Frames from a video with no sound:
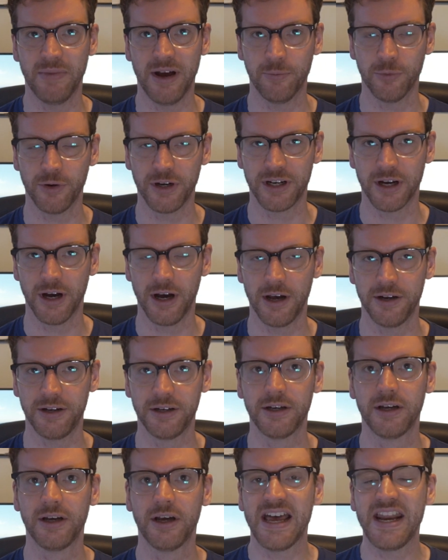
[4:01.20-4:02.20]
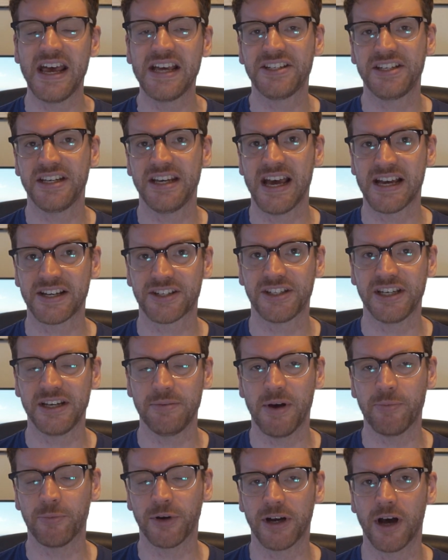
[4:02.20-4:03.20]
memory card. An SDXC
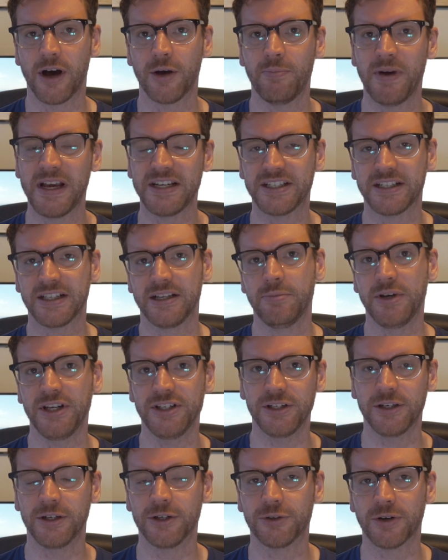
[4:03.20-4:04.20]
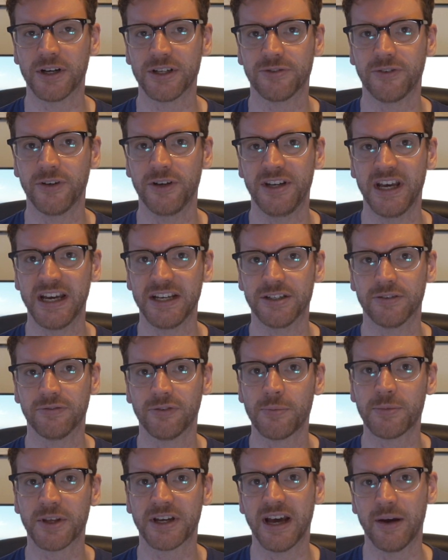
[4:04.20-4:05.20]
memory card basically means you can transfer data
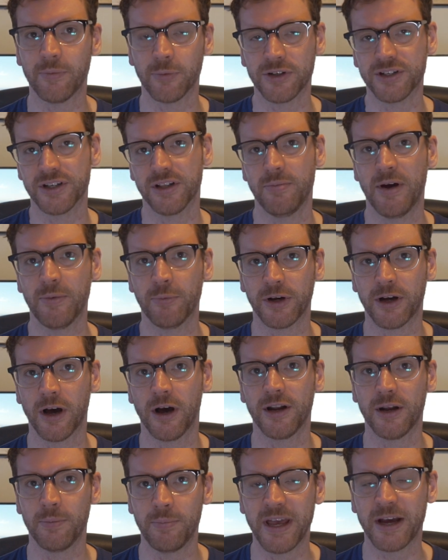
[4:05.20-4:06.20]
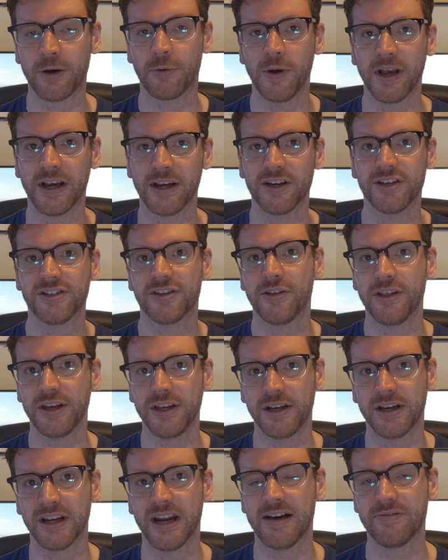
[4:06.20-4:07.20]
from the camera to the memory card a bit quicker so that
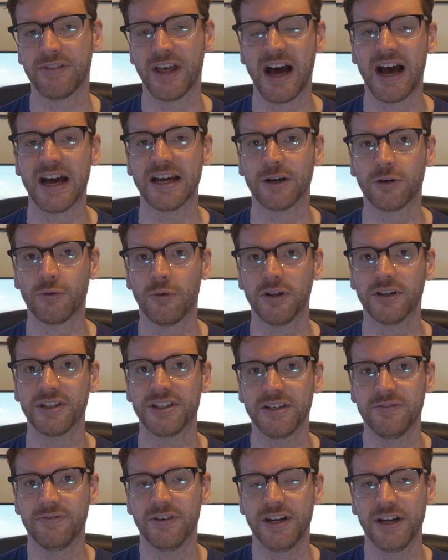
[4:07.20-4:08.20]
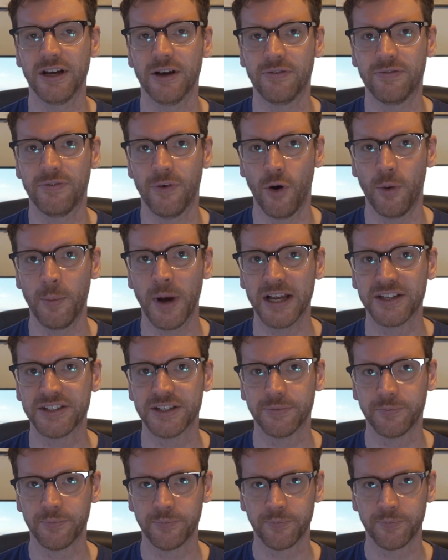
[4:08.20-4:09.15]
you can have the higher quality video format.